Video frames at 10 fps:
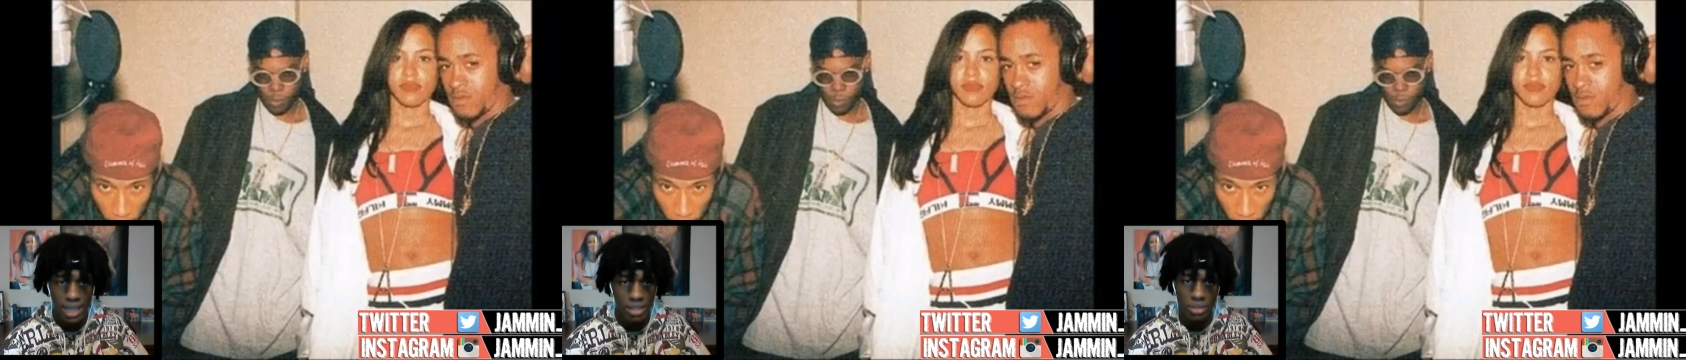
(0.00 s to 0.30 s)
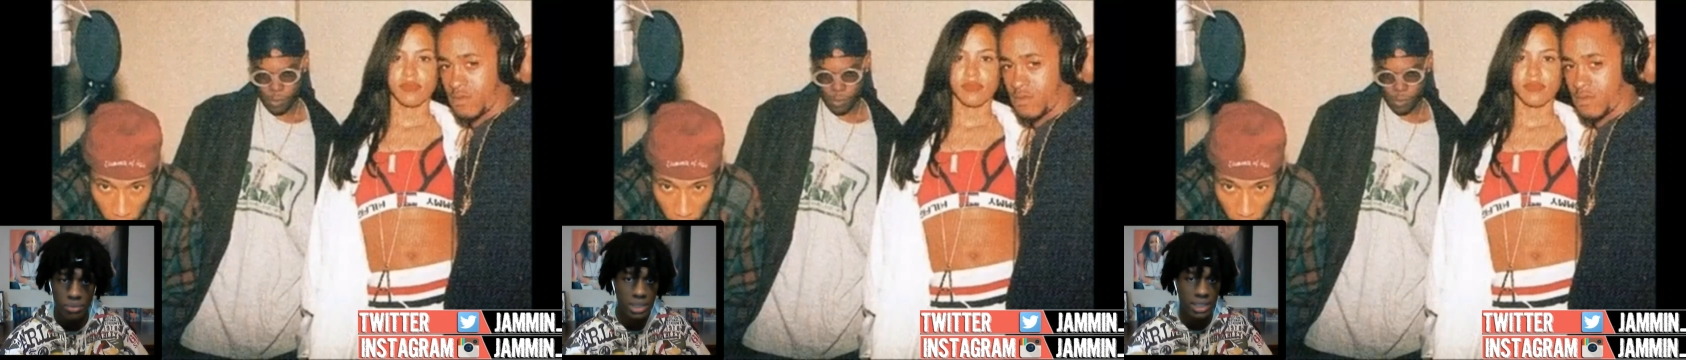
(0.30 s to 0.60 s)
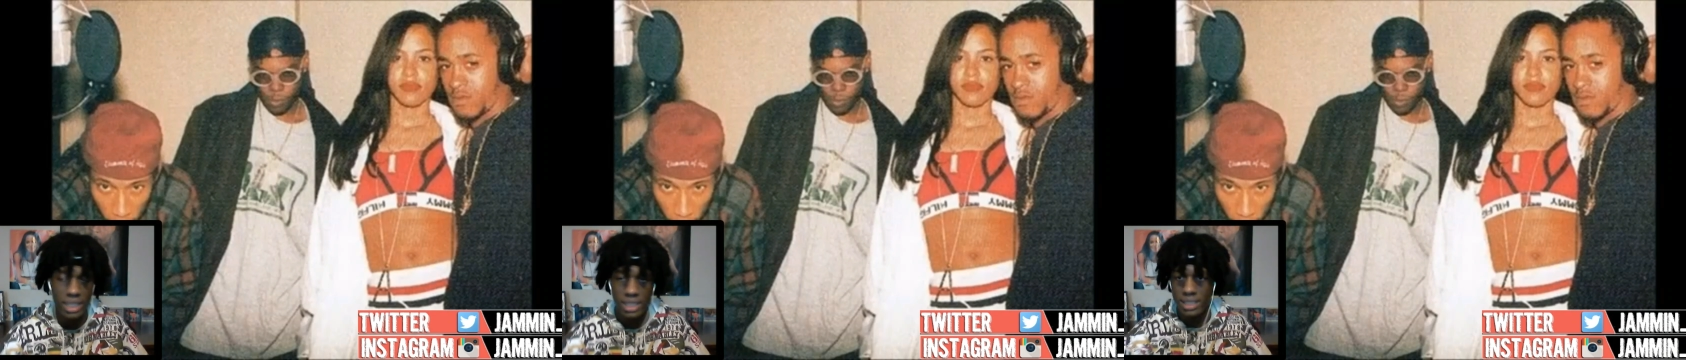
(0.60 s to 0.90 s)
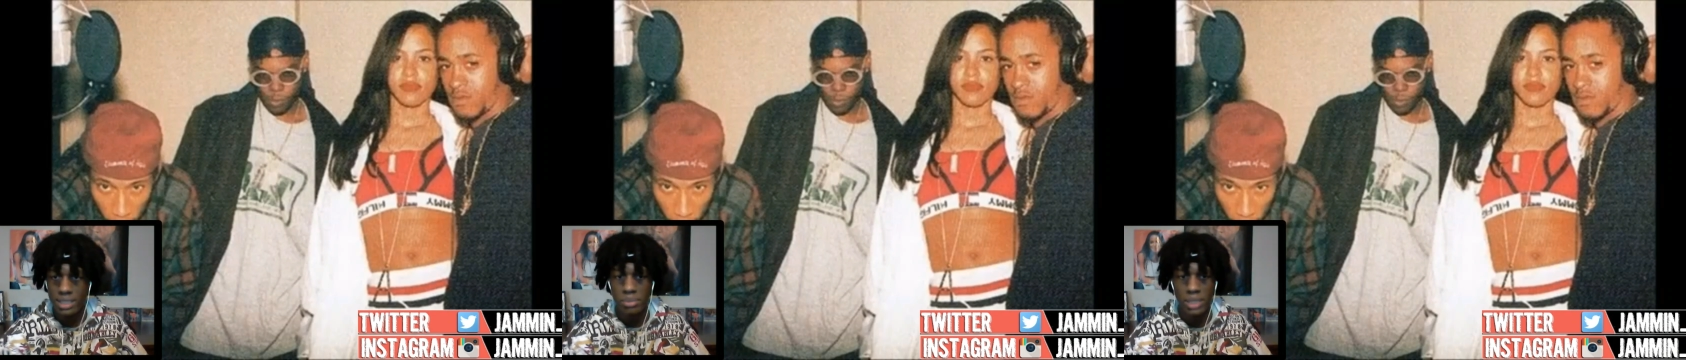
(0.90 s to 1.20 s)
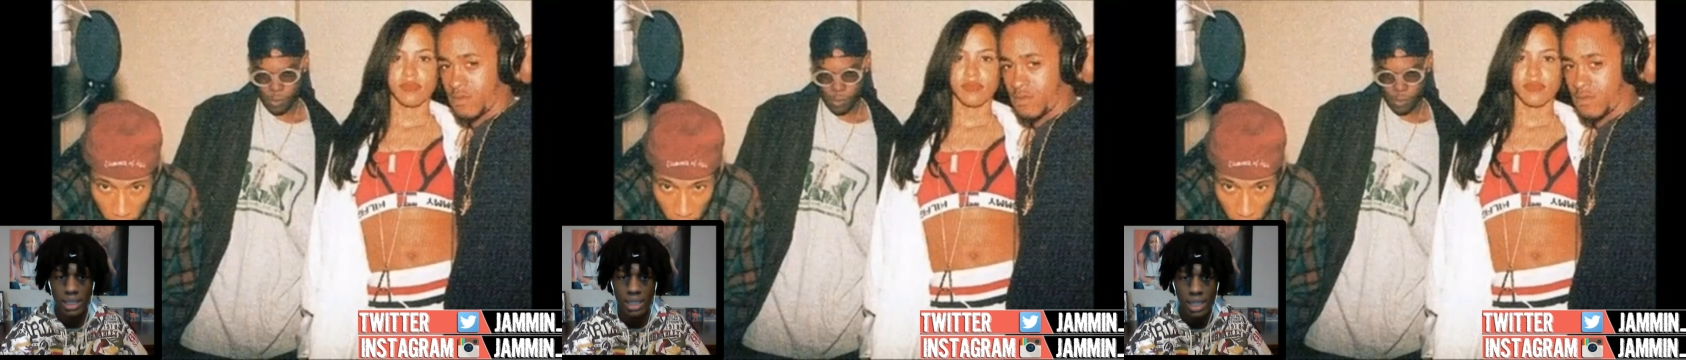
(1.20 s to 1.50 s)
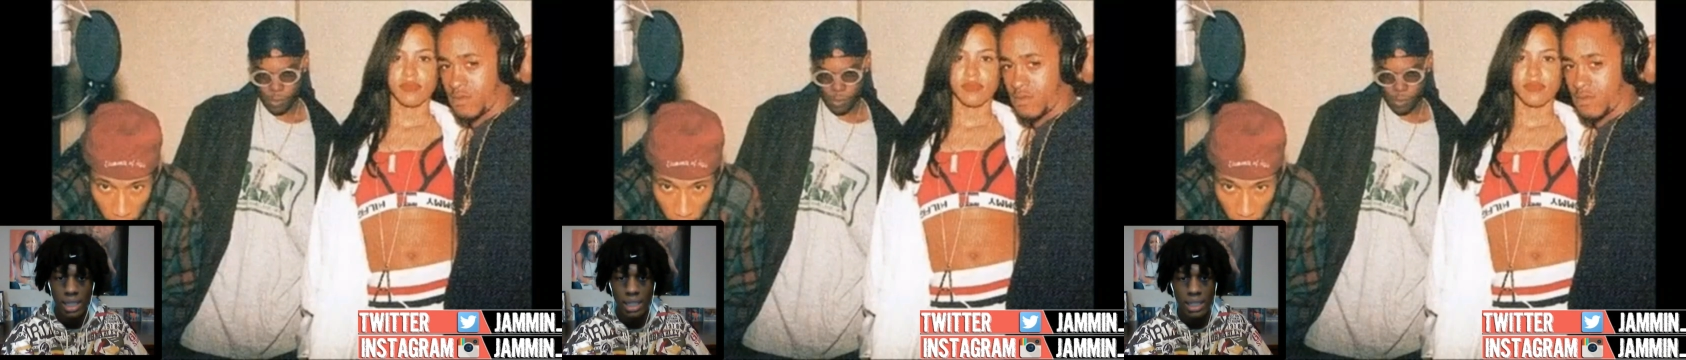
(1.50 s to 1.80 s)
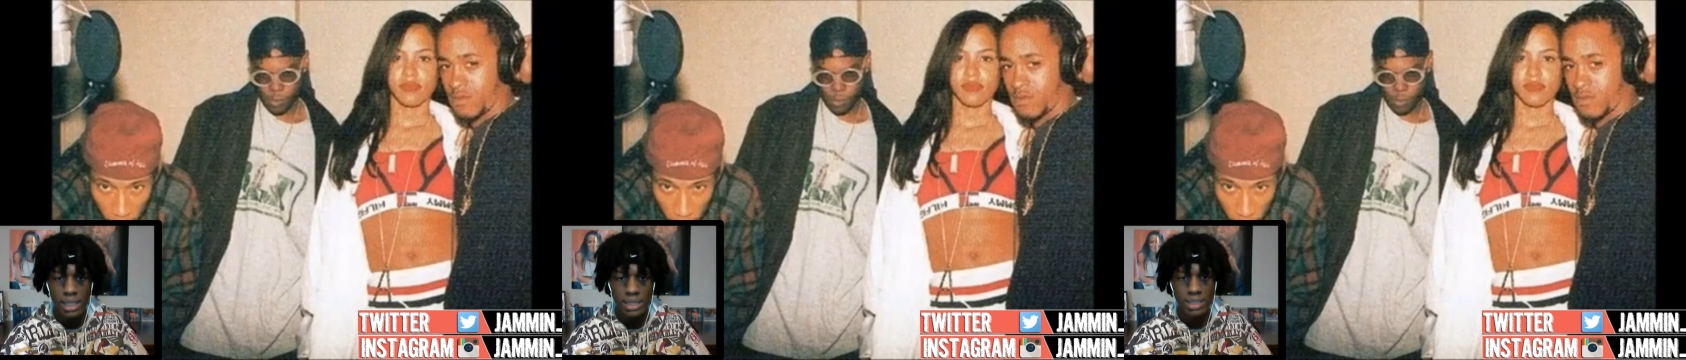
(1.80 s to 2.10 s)
Speaker 1: I don't know what that is, but
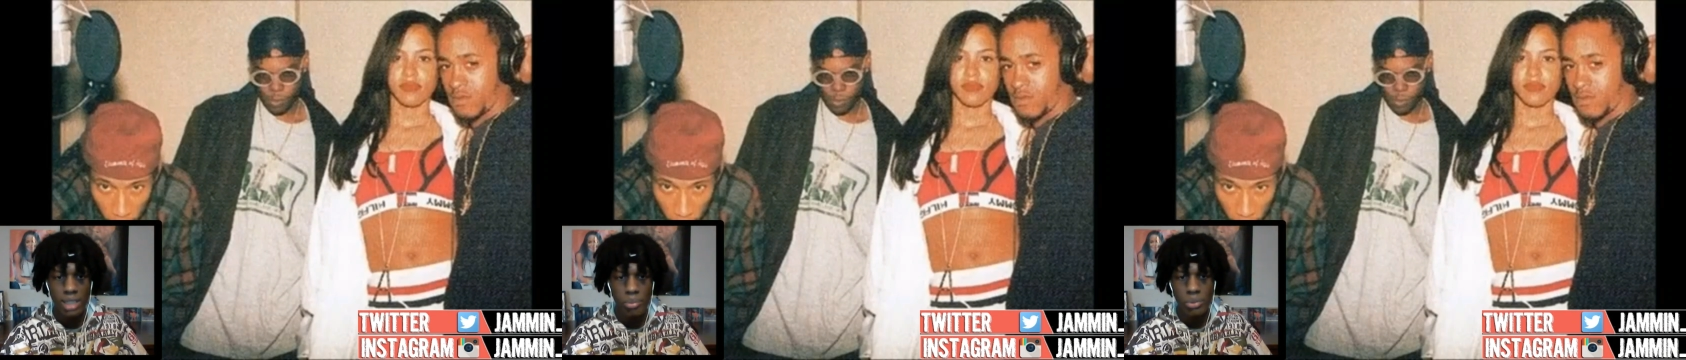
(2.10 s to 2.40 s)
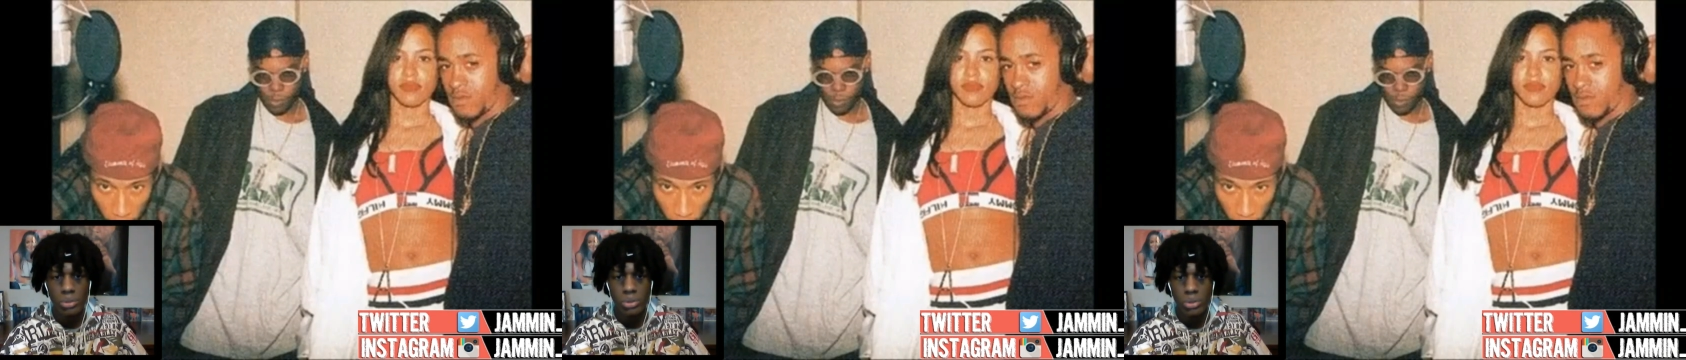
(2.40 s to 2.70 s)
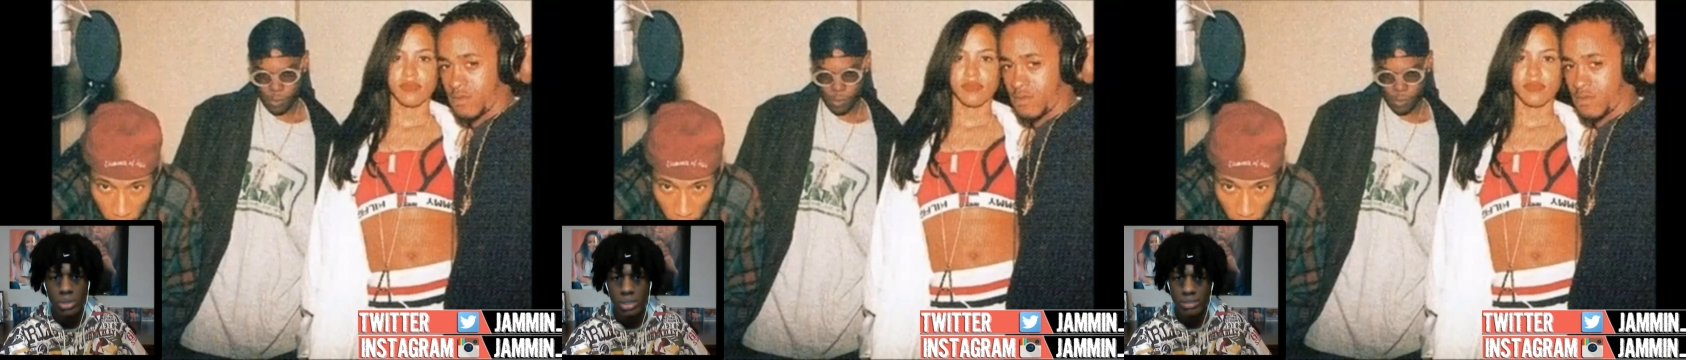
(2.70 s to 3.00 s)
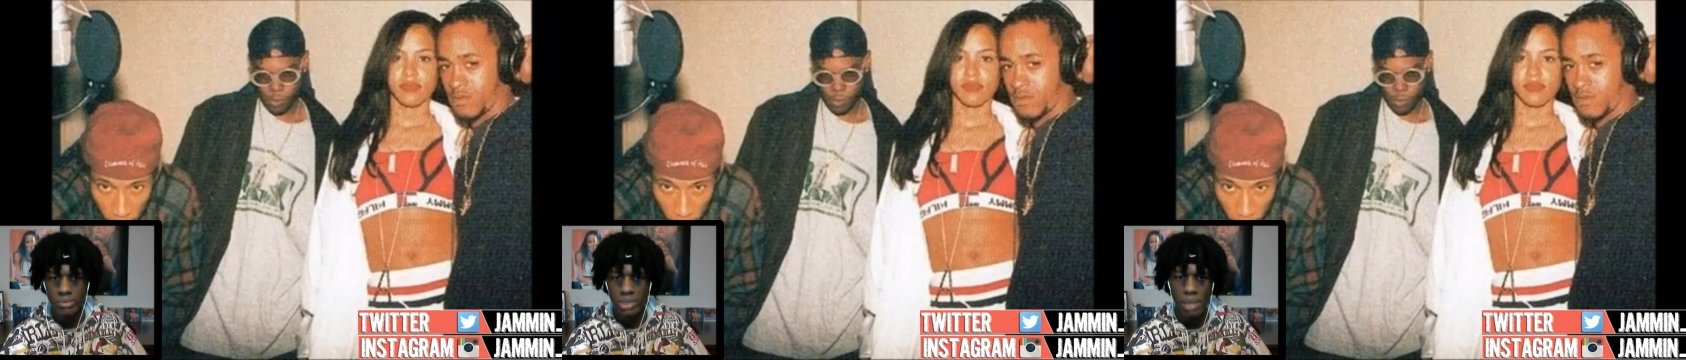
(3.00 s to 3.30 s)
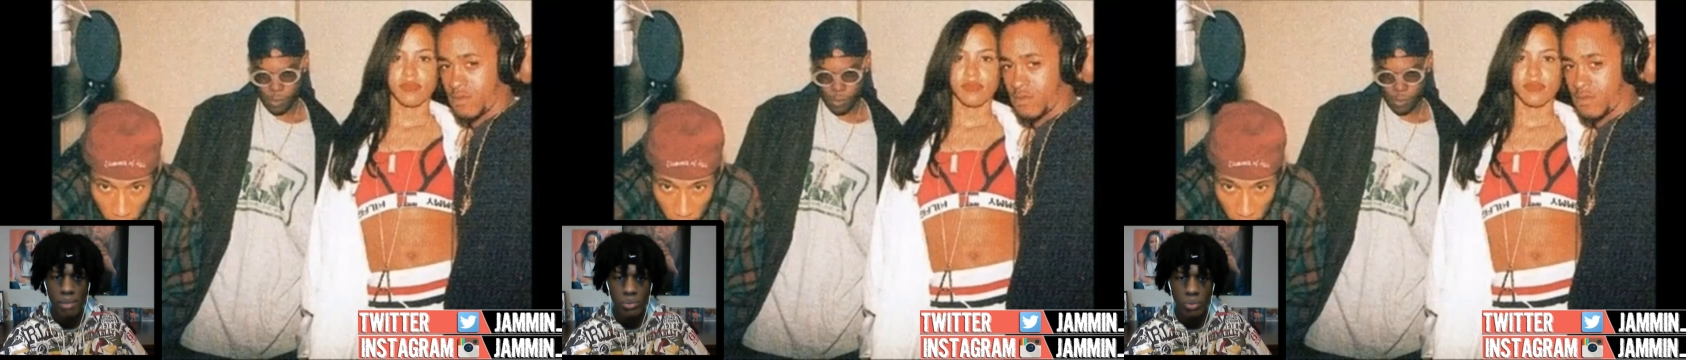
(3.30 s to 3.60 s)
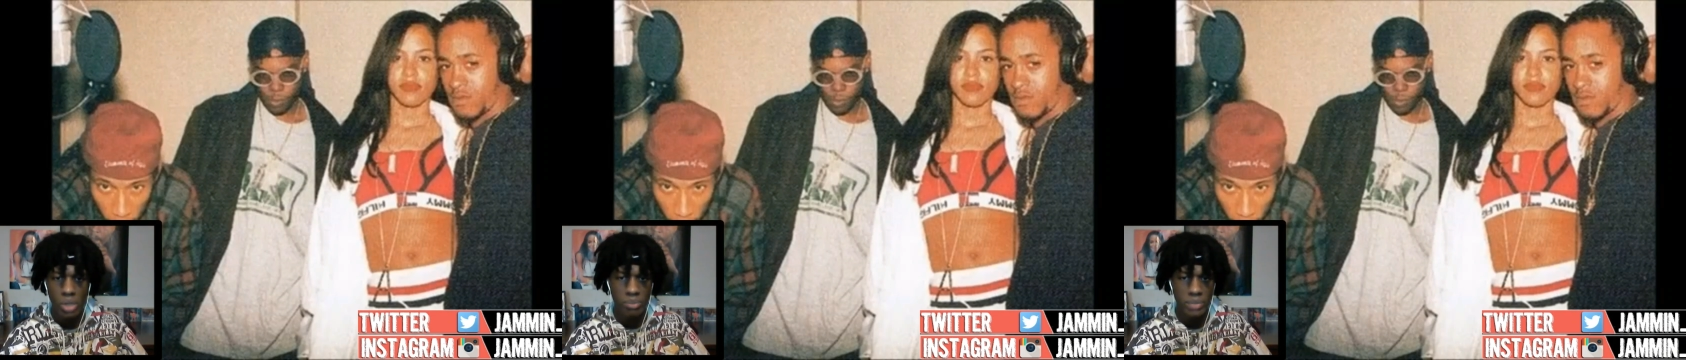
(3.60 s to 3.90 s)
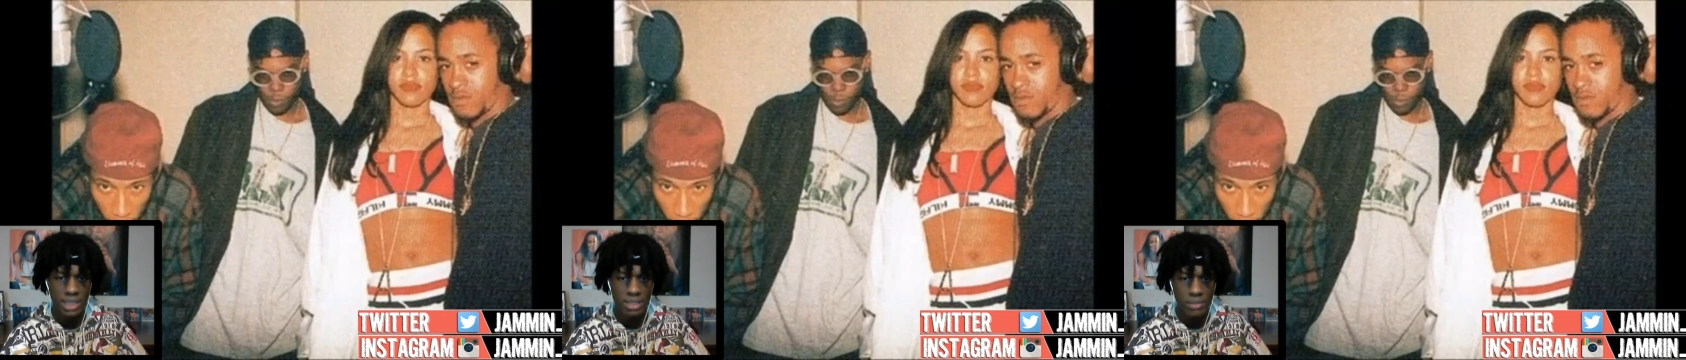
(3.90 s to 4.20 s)
it's a couple, or maybe one
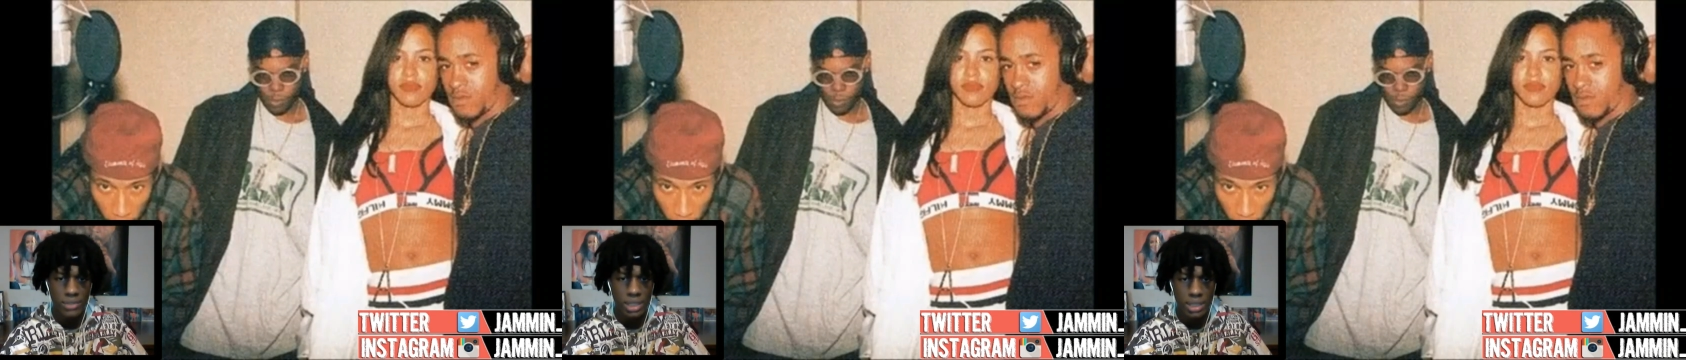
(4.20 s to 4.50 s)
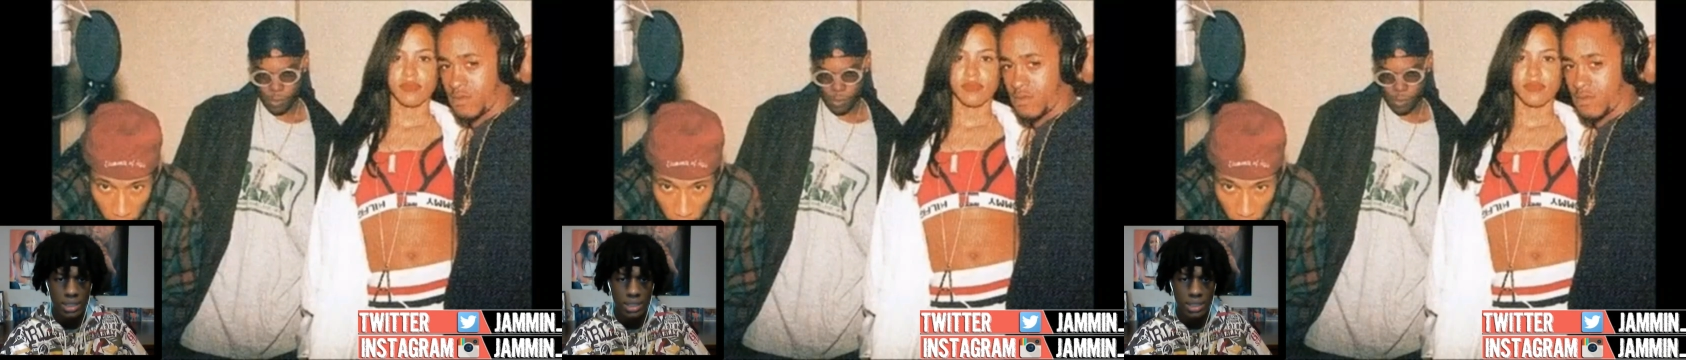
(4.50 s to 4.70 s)
mix of it.